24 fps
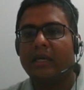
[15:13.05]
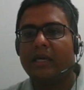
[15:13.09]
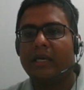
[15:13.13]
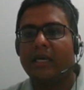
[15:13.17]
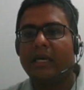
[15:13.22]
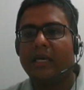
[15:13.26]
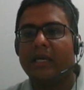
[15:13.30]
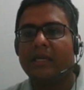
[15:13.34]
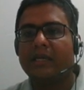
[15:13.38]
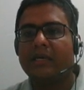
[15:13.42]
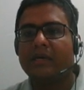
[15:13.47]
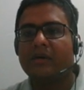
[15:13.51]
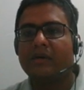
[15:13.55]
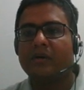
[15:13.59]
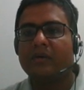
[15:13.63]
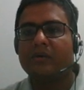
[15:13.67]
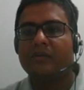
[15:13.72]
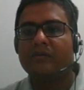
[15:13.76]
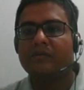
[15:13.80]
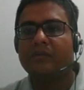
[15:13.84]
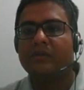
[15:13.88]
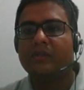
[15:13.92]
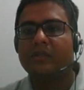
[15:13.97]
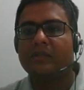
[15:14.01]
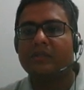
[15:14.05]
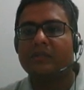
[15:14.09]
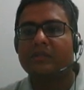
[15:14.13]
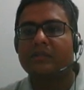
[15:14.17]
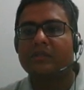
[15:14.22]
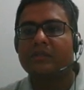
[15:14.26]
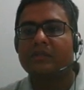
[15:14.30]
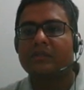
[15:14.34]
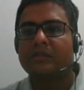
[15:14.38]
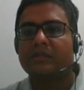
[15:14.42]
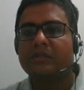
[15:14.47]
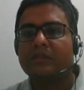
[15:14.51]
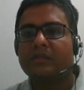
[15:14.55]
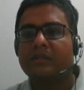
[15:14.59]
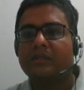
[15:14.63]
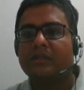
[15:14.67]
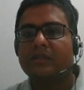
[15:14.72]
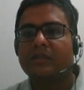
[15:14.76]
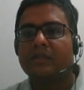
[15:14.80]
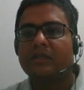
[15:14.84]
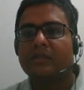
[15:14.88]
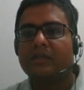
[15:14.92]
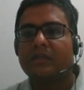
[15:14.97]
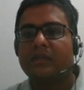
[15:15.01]
area of this
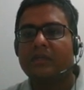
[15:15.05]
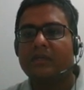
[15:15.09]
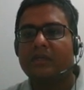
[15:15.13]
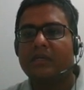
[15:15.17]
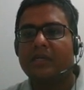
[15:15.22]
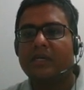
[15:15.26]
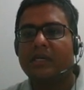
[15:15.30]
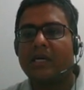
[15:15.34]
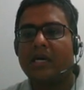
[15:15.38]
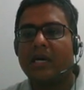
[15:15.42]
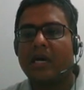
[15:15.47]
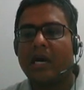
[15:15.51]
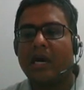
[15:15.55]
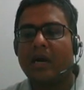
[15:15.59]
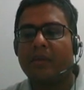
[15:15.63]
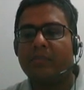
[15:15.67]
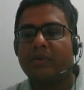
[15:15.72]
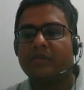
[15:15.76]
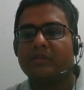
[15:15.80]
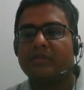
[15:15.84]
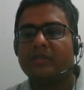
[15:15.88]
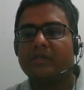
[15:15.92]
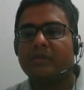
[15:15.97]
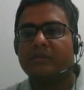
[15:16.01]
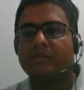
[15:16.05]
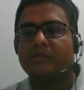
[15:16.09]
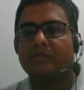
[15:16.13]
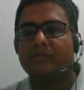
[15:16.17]
trapezium.